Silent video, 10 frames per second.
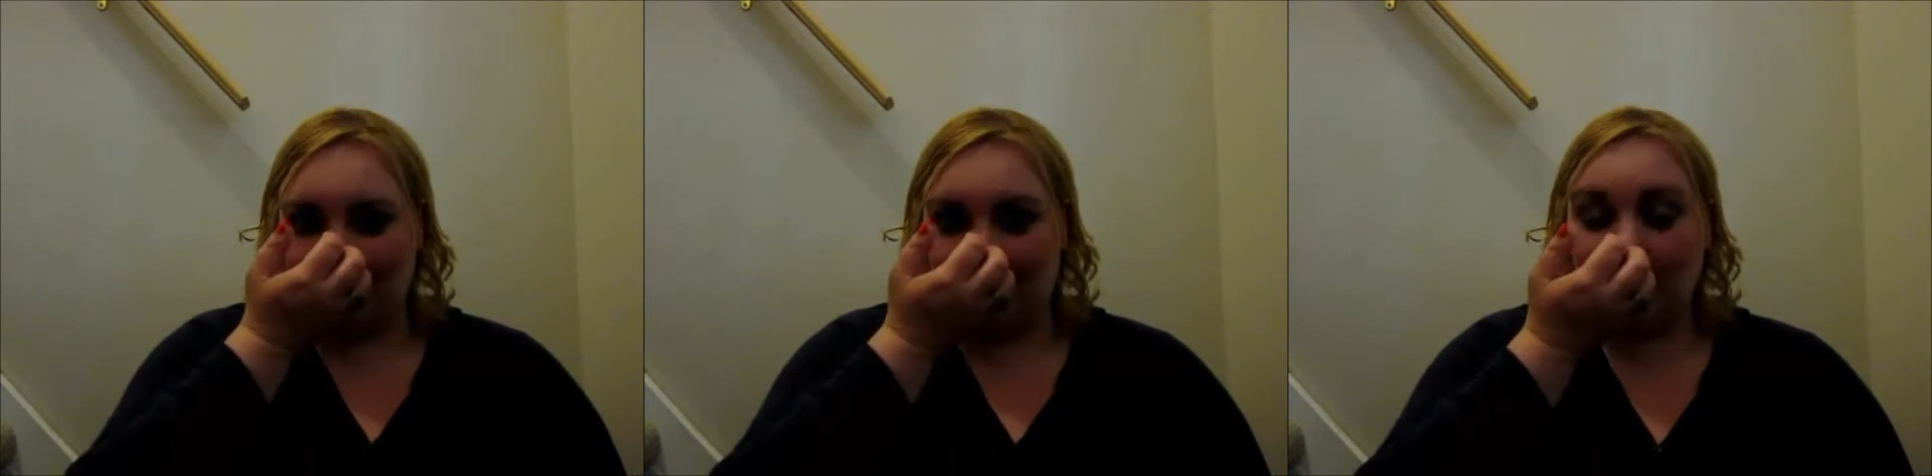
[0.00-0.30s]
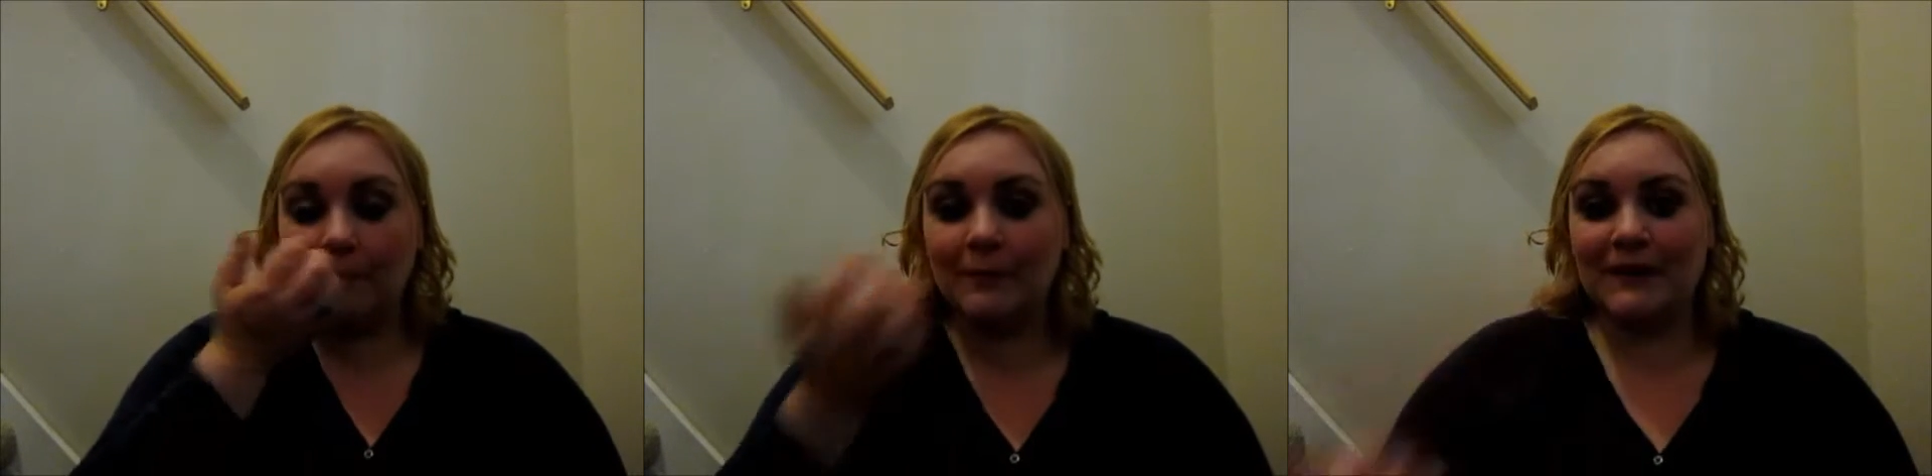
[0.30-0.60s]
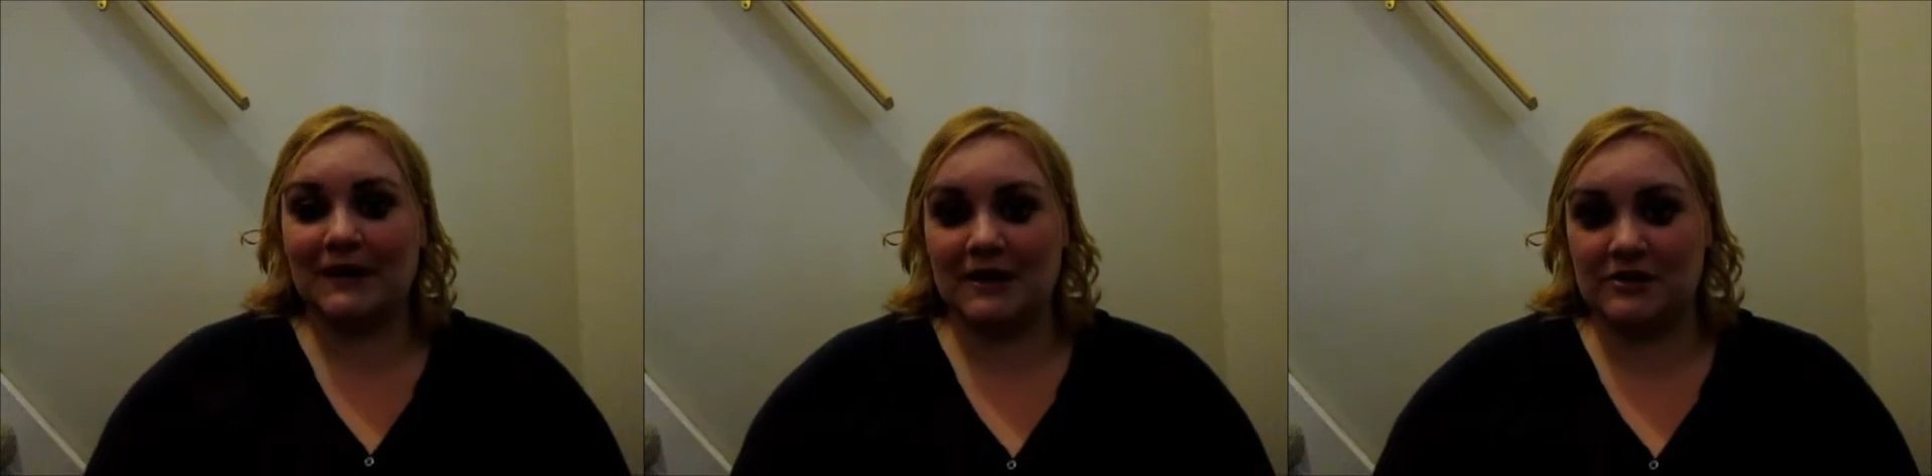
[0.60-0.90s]
my normal
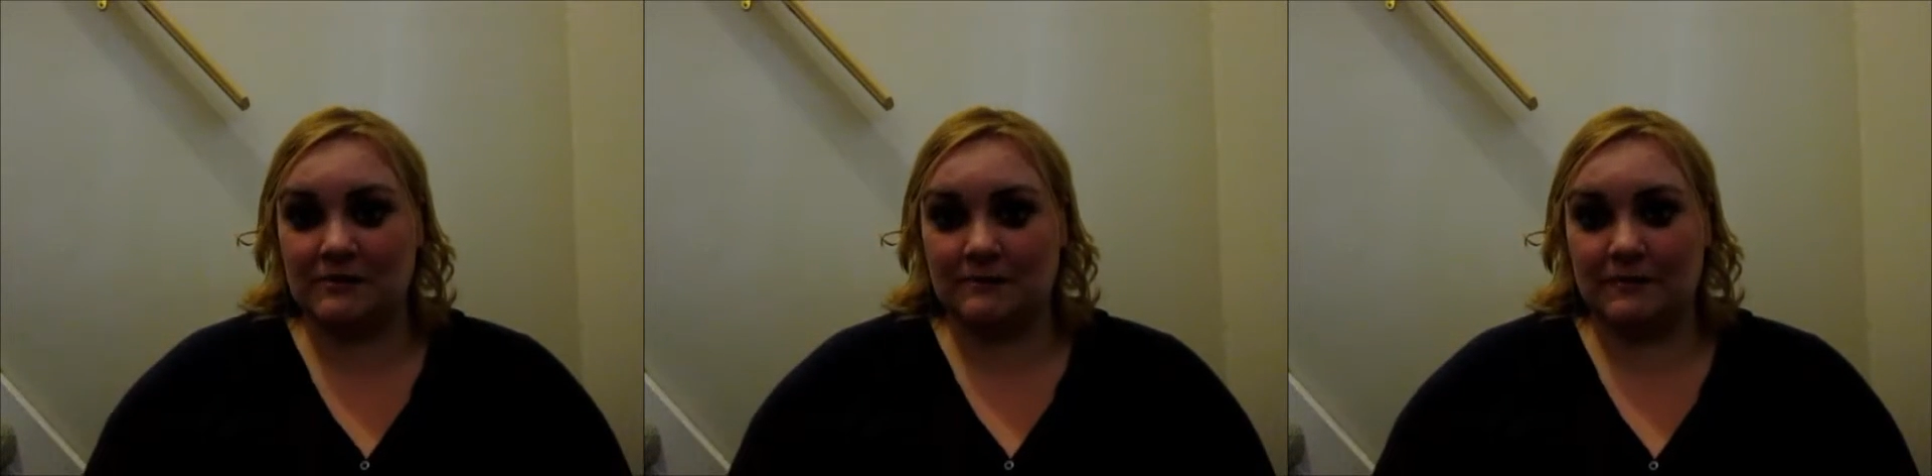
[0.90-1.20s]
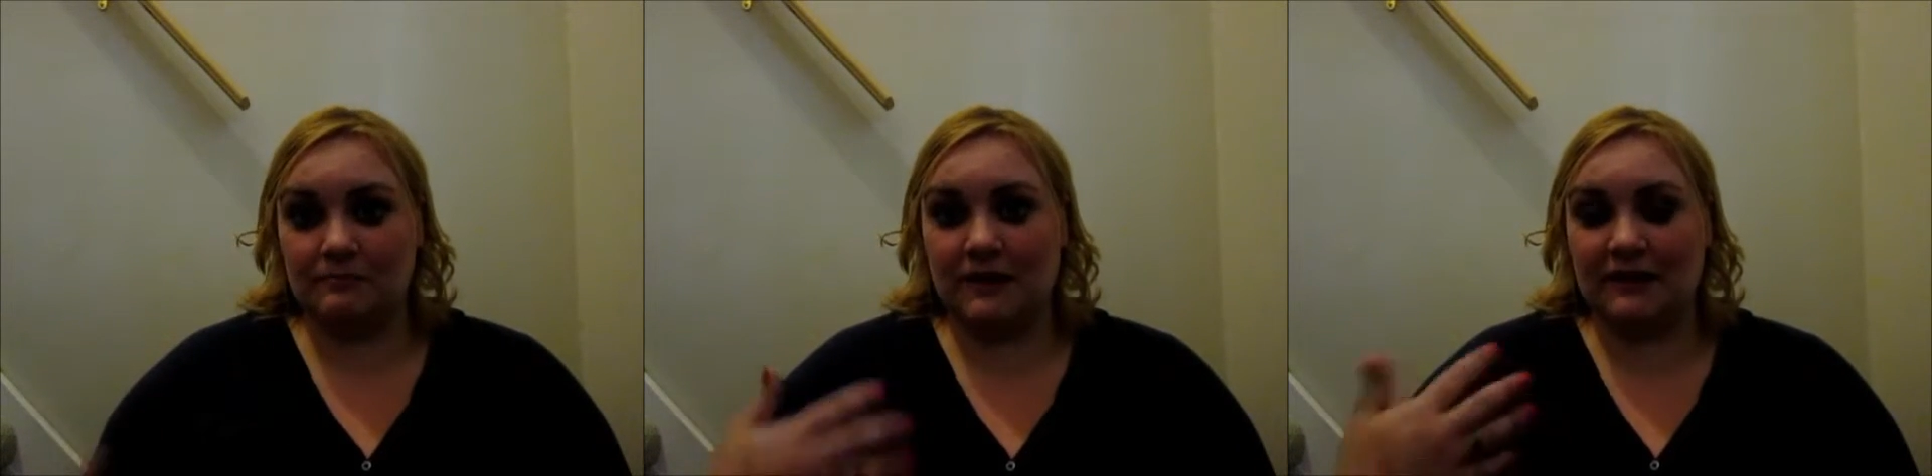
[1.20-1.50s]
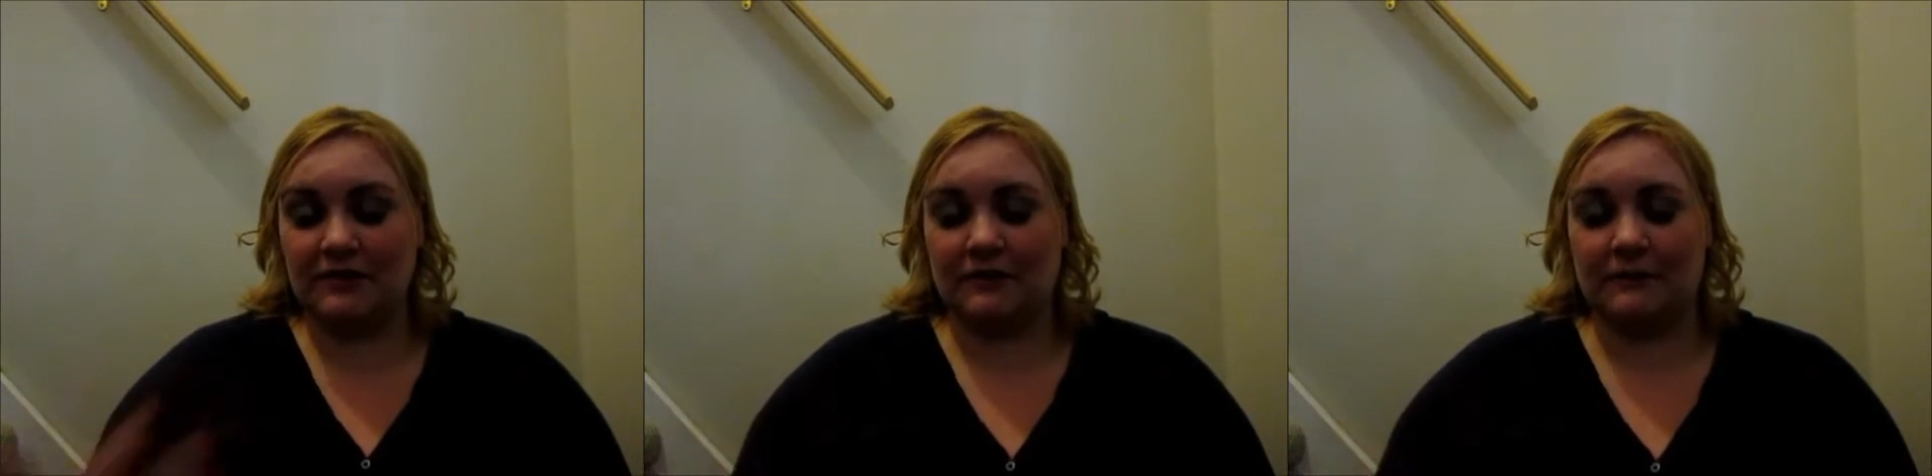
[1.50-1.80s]
medication that I
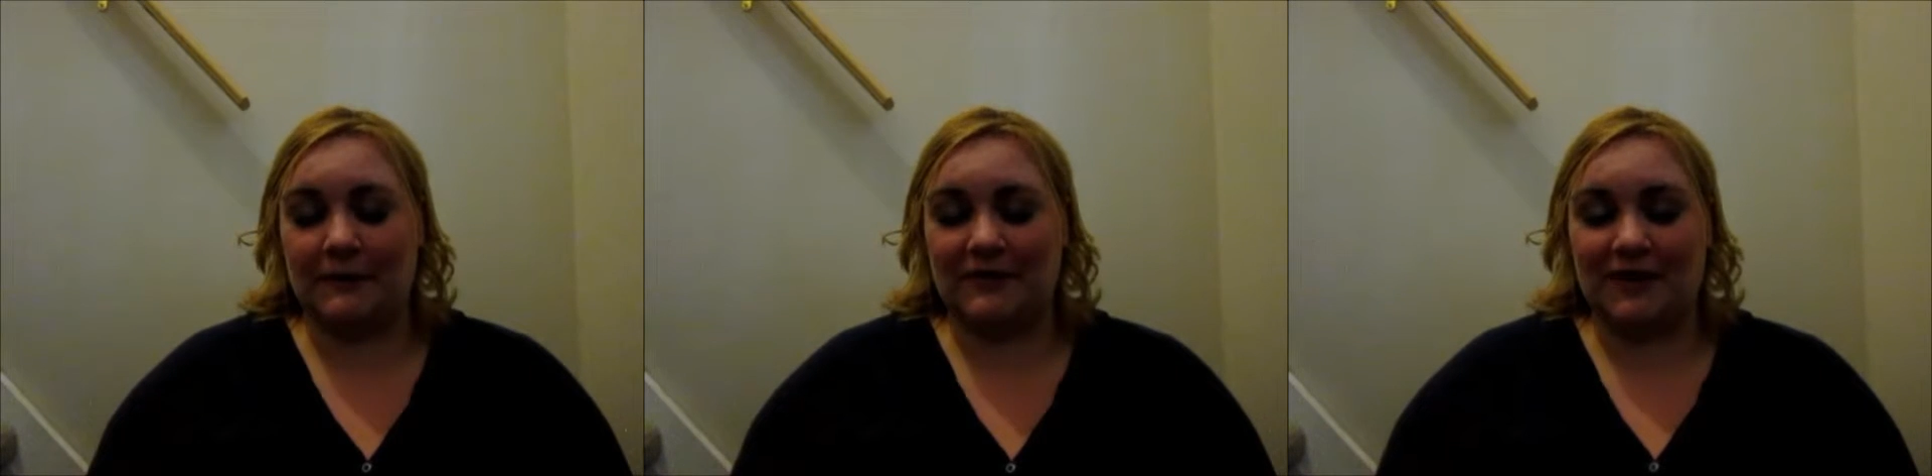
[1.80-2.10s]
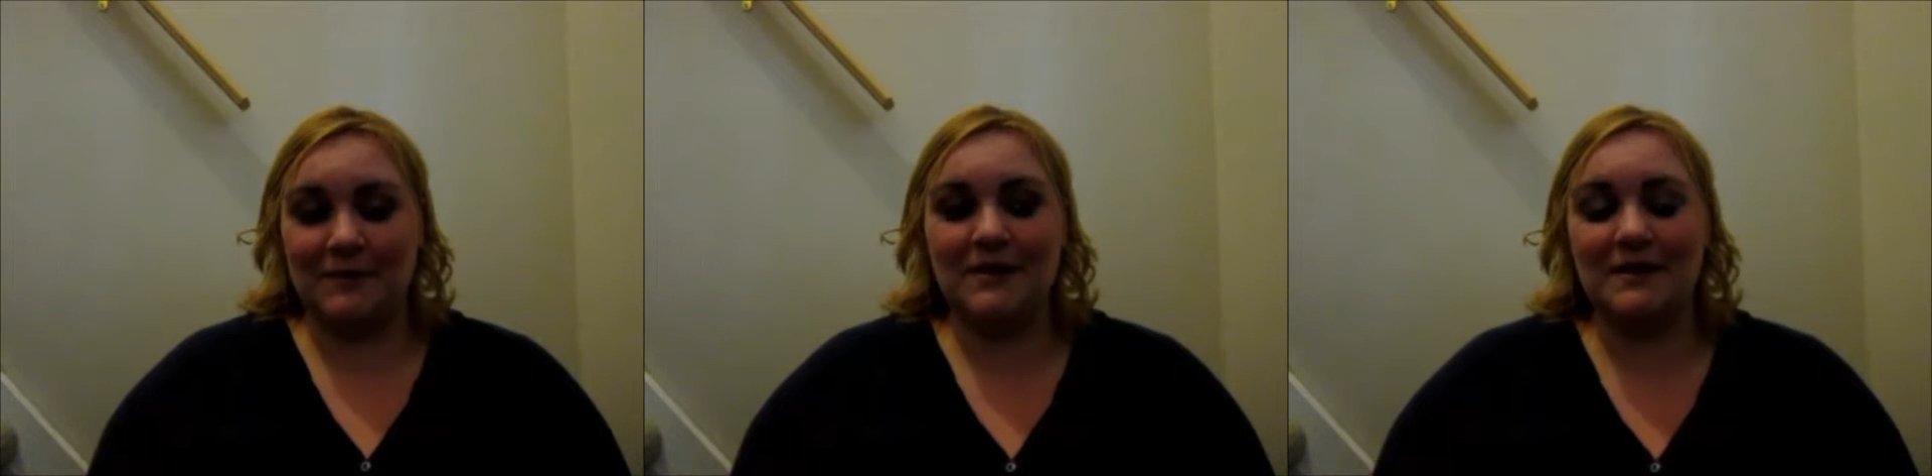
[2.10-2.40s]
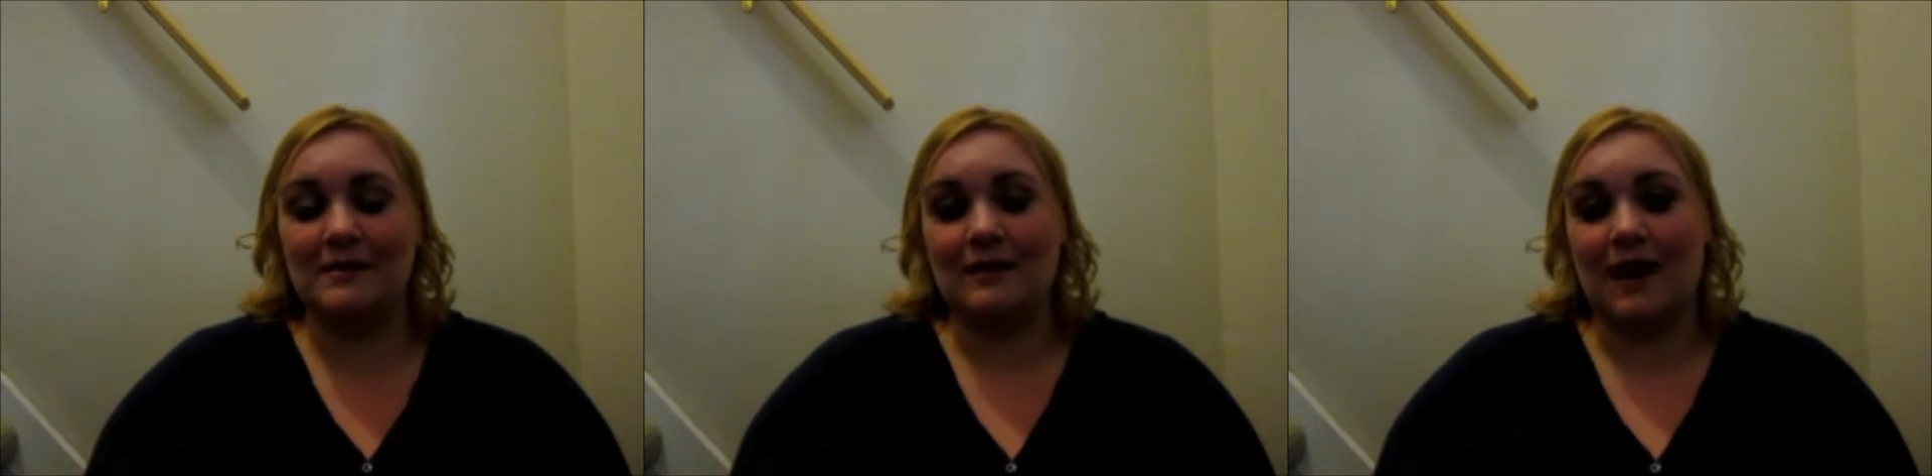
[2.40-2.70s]
took for my diabetes,